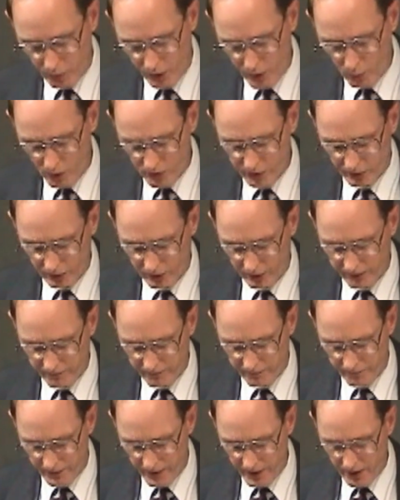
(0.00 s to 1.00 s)
We want to
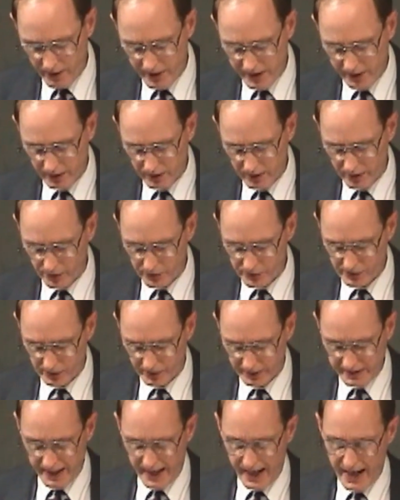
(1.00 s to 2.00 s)
look very
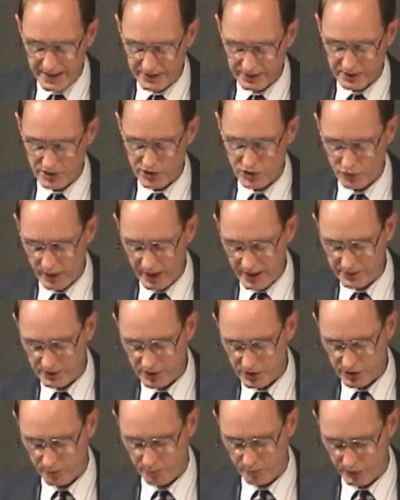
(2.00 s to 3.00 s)
closely at this
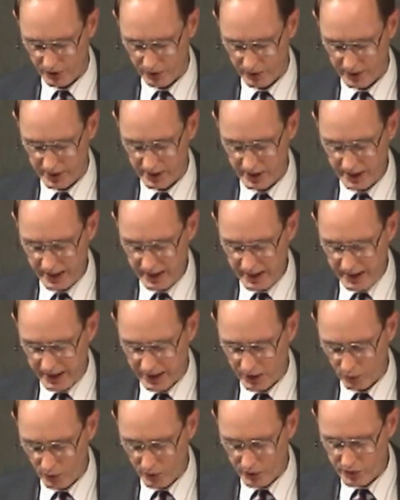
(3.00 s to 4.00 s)
transition period
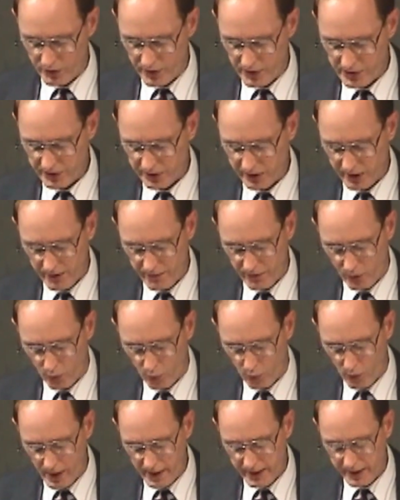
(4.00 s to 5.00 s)
in order to
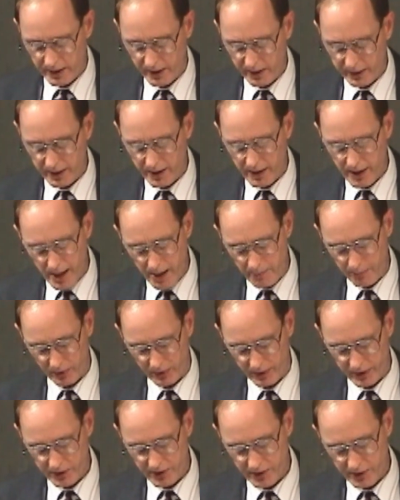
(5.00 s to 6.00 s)
discover what it
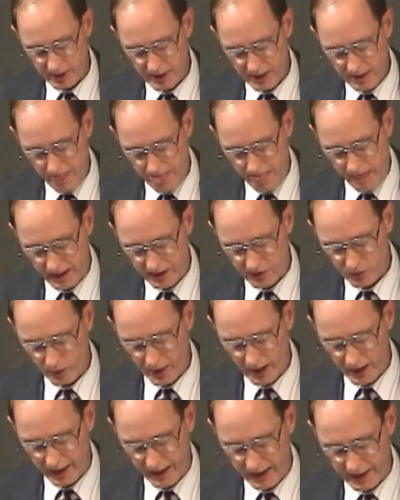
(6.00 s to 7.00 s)
accomplished,
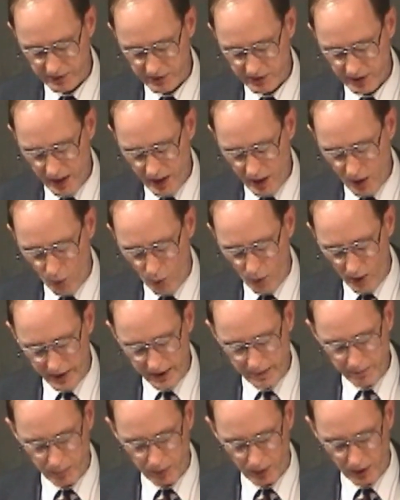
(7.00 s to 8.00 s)
as well as
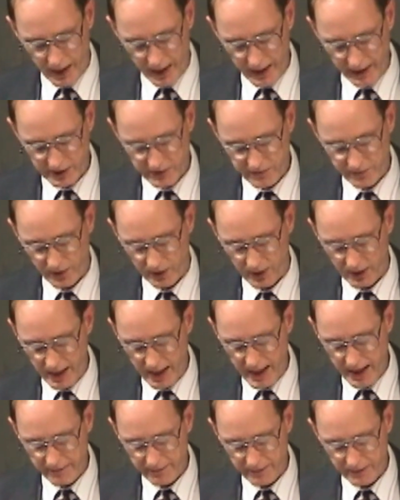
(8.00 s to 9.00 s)
what it implies for
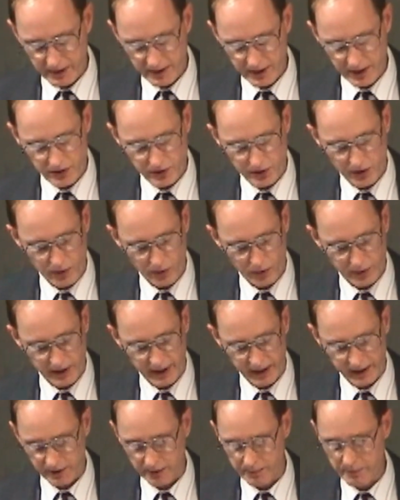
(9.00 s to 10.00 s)
life in the eternal
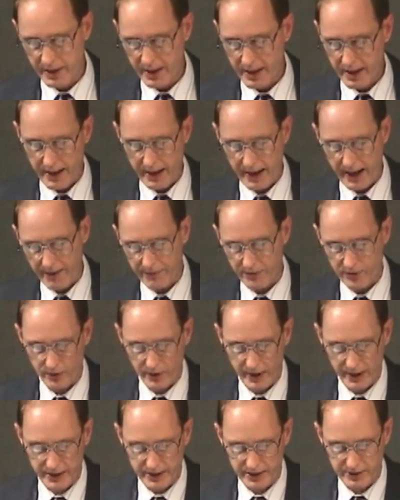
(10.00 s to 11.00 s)
kingdom
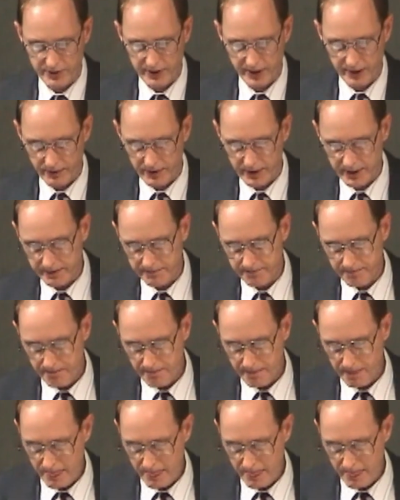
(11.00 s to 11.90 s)
after AD 70.